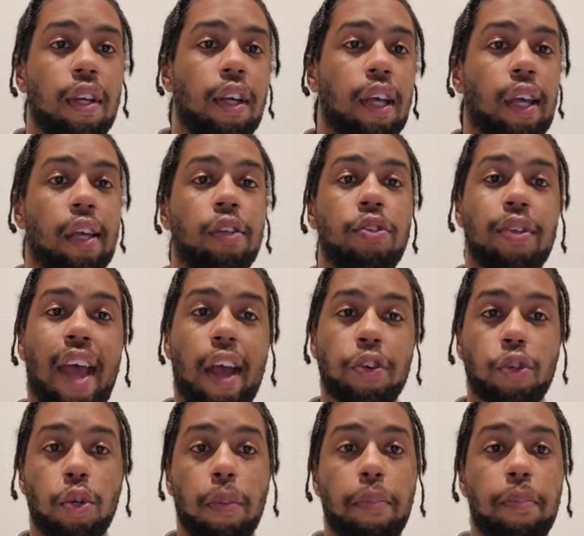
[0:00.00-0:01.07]
and to the
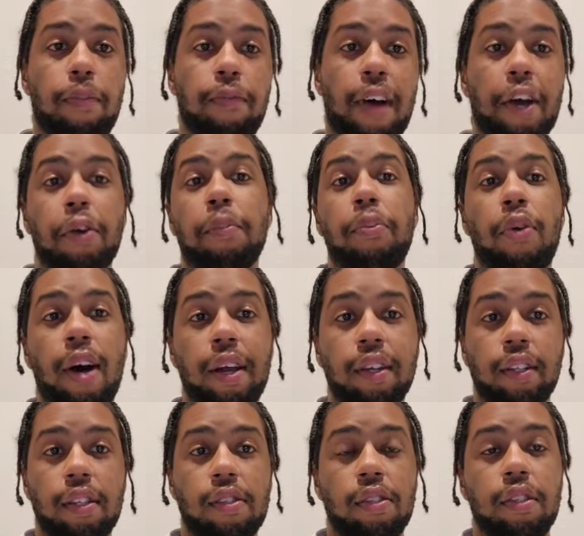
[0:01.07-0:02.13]
actual final product
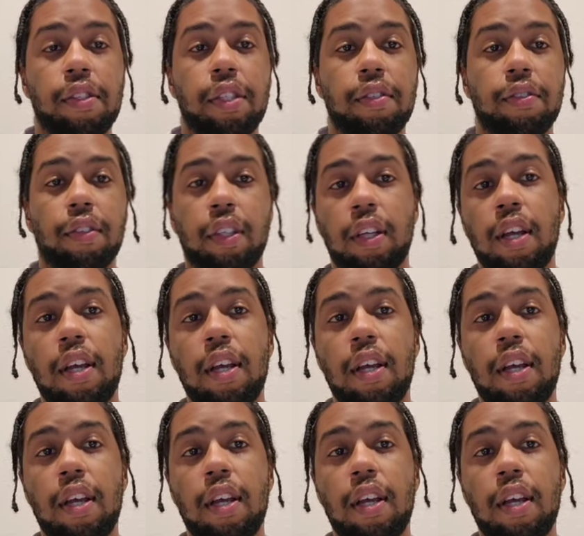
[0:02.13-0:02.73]
is a little different.